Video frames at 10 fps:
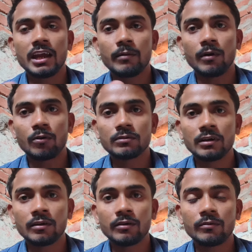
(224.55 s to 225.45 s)
about
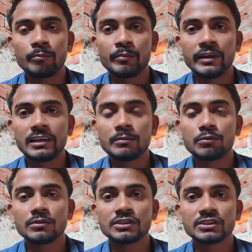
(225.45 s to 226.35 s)
the male
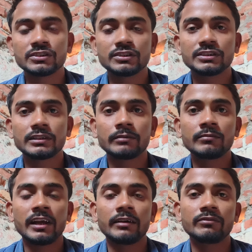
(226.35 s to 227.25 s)
reproduction
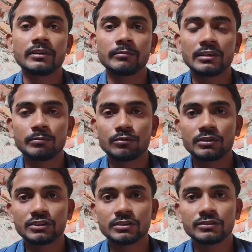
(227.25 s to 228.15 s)
system and female
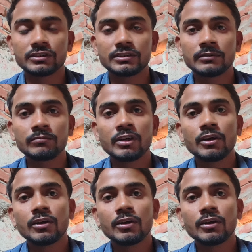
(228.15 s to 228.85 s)
reproduction system.